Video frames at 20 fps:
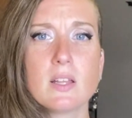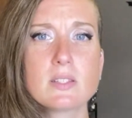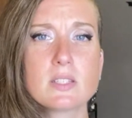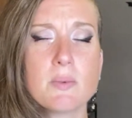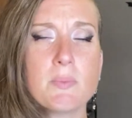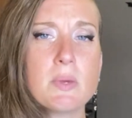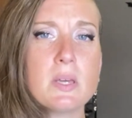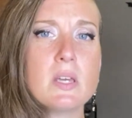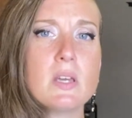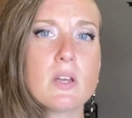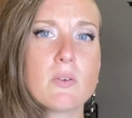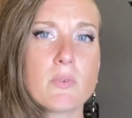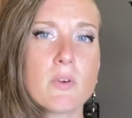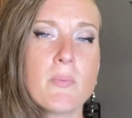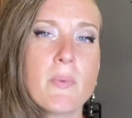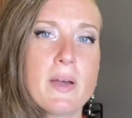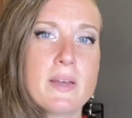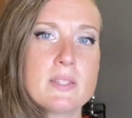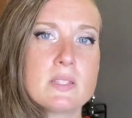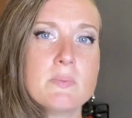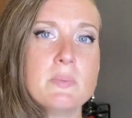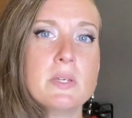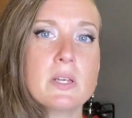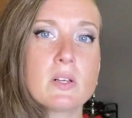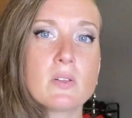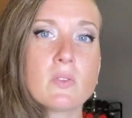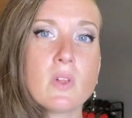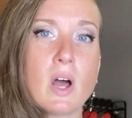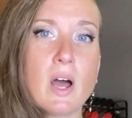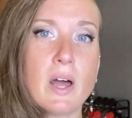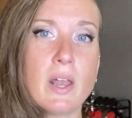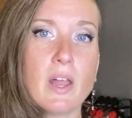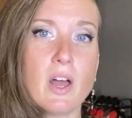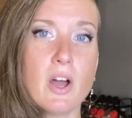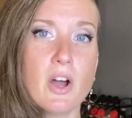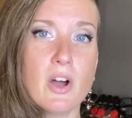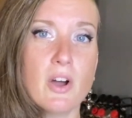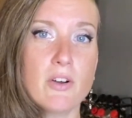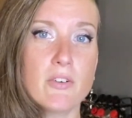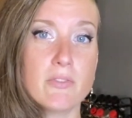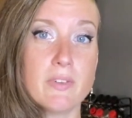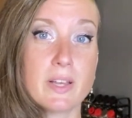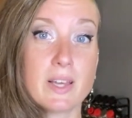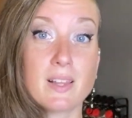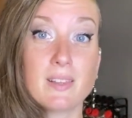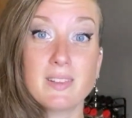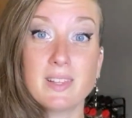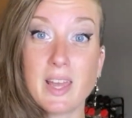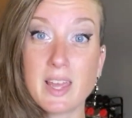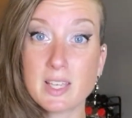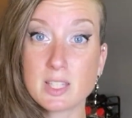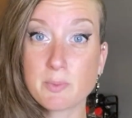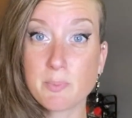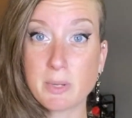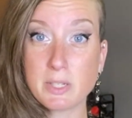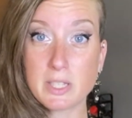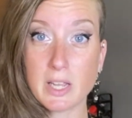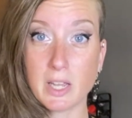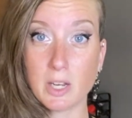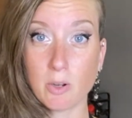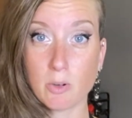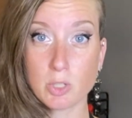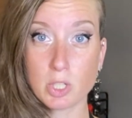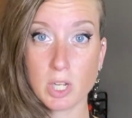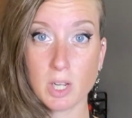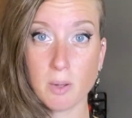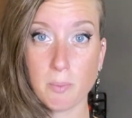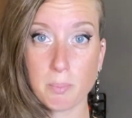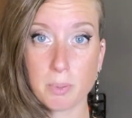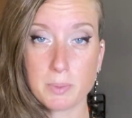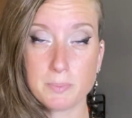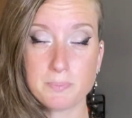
to me, it reminds me a lot of like a Lay's potato chip.